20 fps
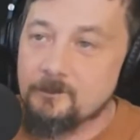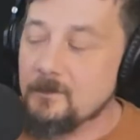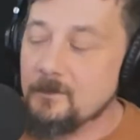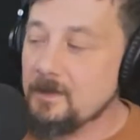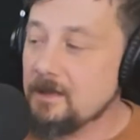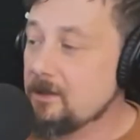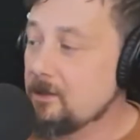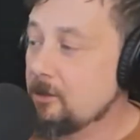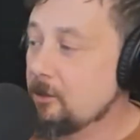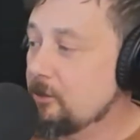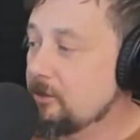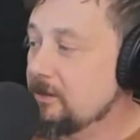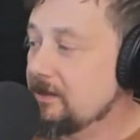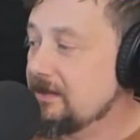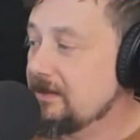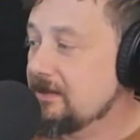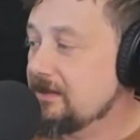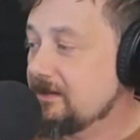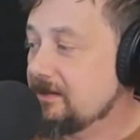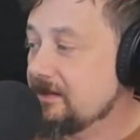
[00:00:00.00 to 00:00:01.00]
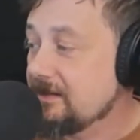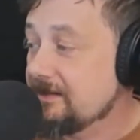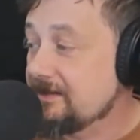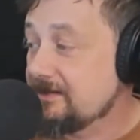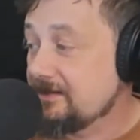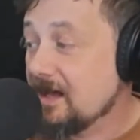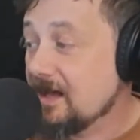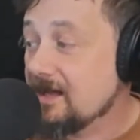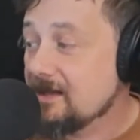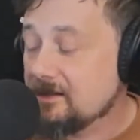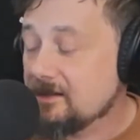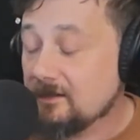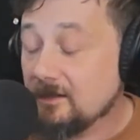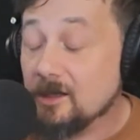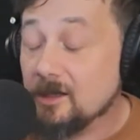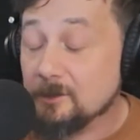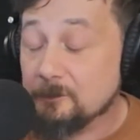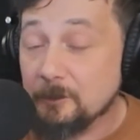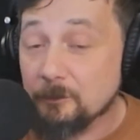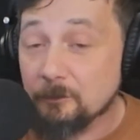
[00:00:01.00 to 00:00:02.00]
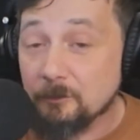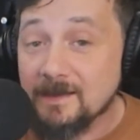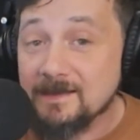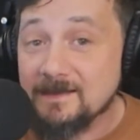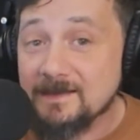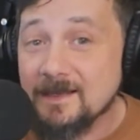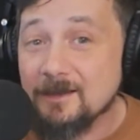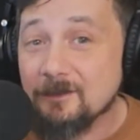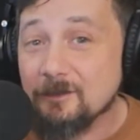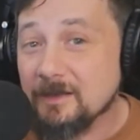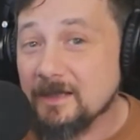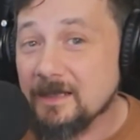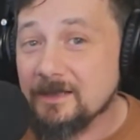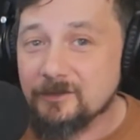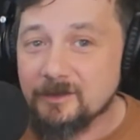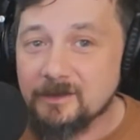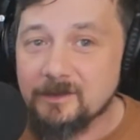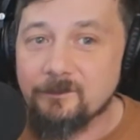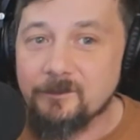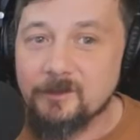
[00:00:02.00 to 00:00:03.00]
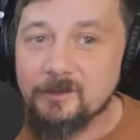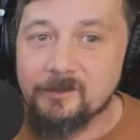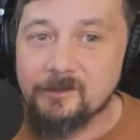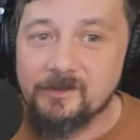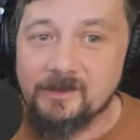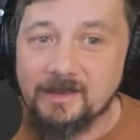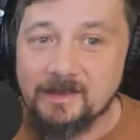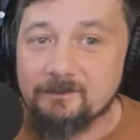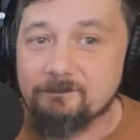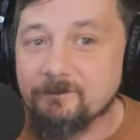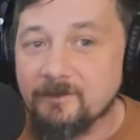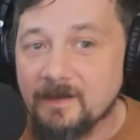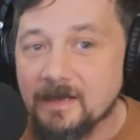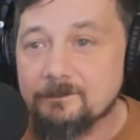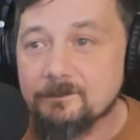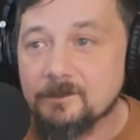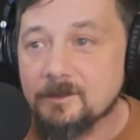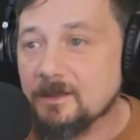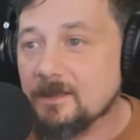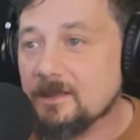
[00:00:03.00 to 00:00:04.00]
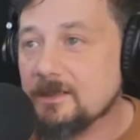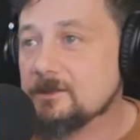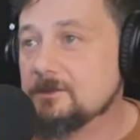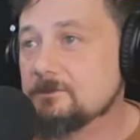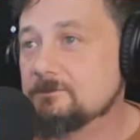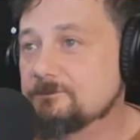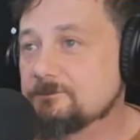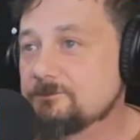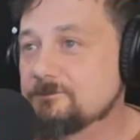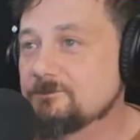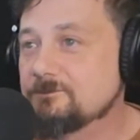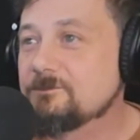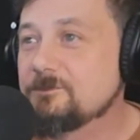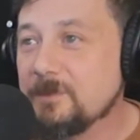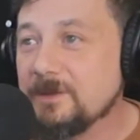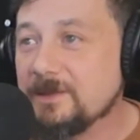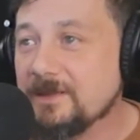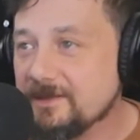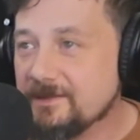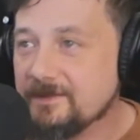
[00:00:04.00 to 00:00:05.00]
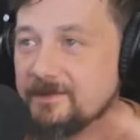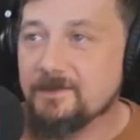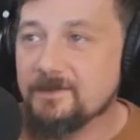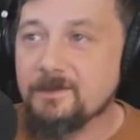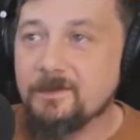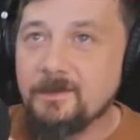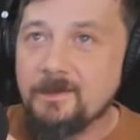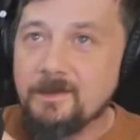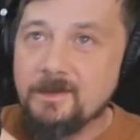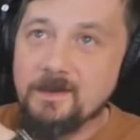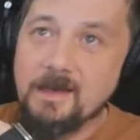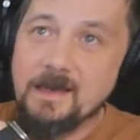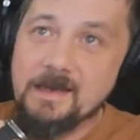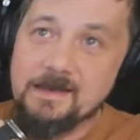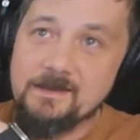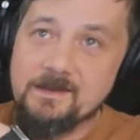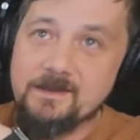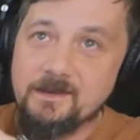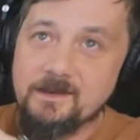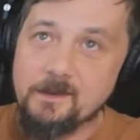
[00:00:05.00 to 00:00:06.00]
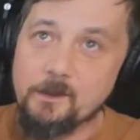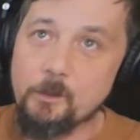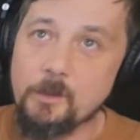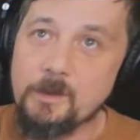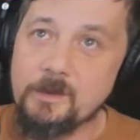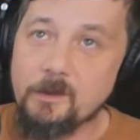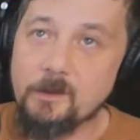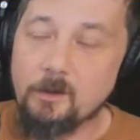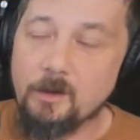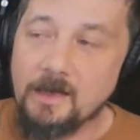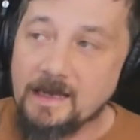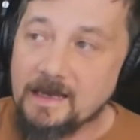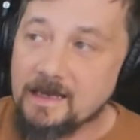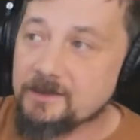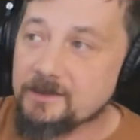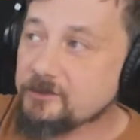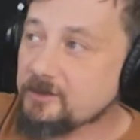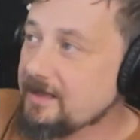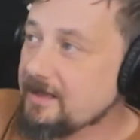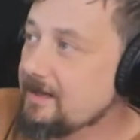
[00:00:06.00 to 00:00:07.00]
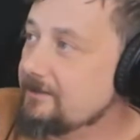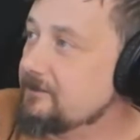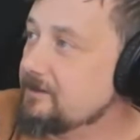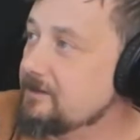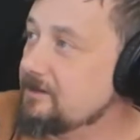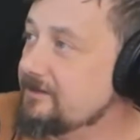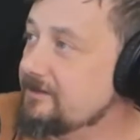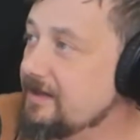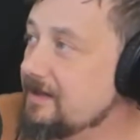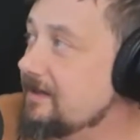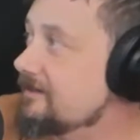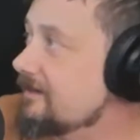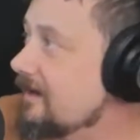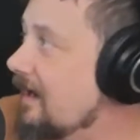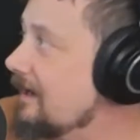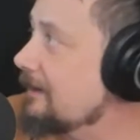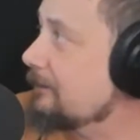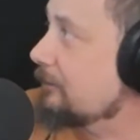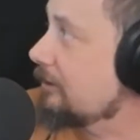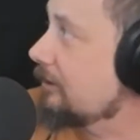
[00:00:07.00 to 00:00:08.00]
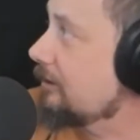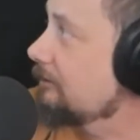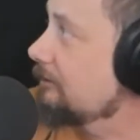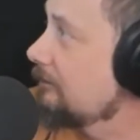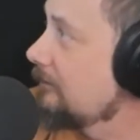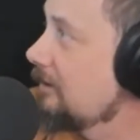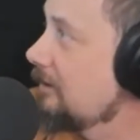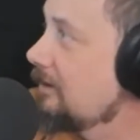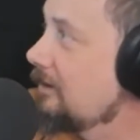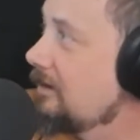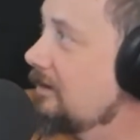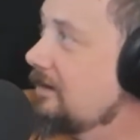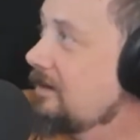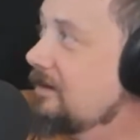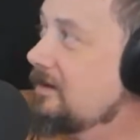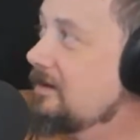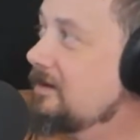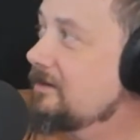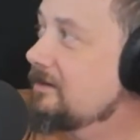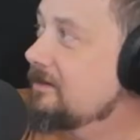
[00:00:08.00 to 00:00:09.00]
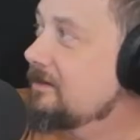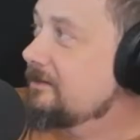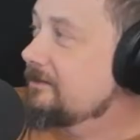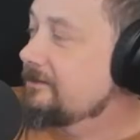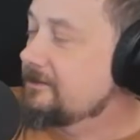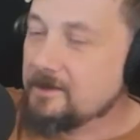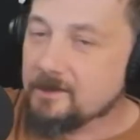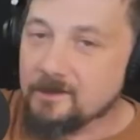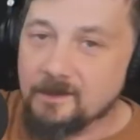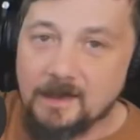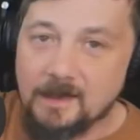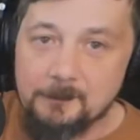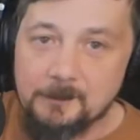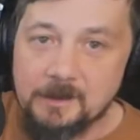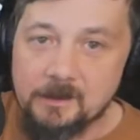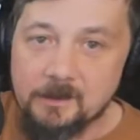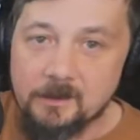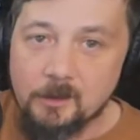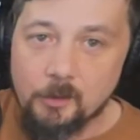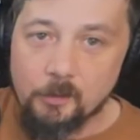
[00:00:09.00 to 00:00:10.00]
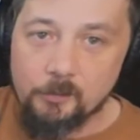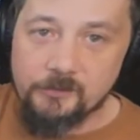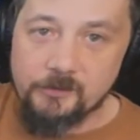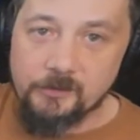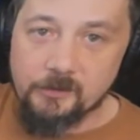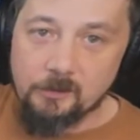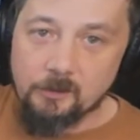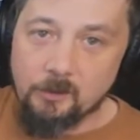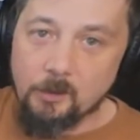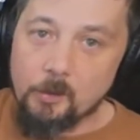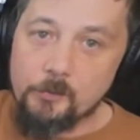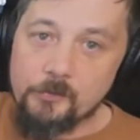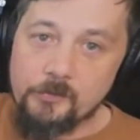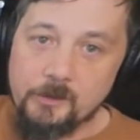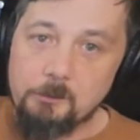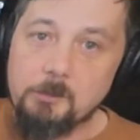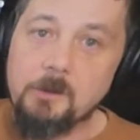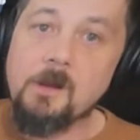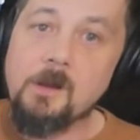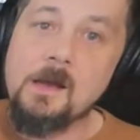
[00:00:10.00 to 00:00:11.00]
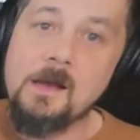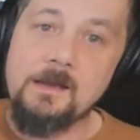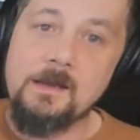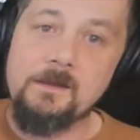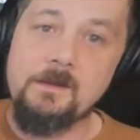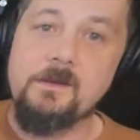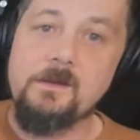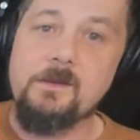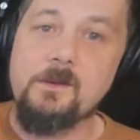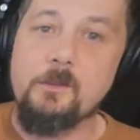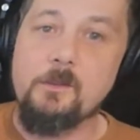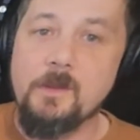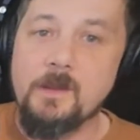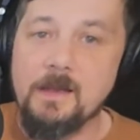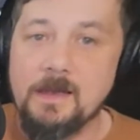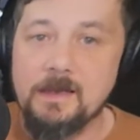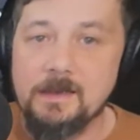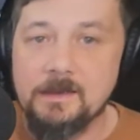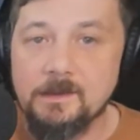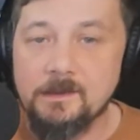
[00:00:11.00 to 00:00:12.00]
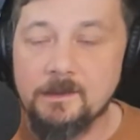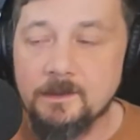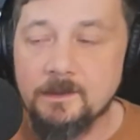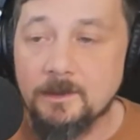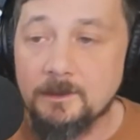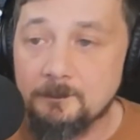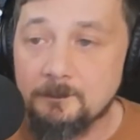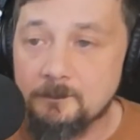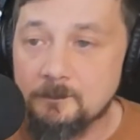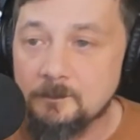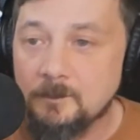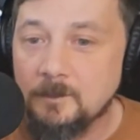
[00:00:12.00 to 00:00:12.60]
it's 9 o'clock, but right now it actually feels like 5 o'clock because I can see the window. I actually have to set a timer to let me know to close the blinds so that I can,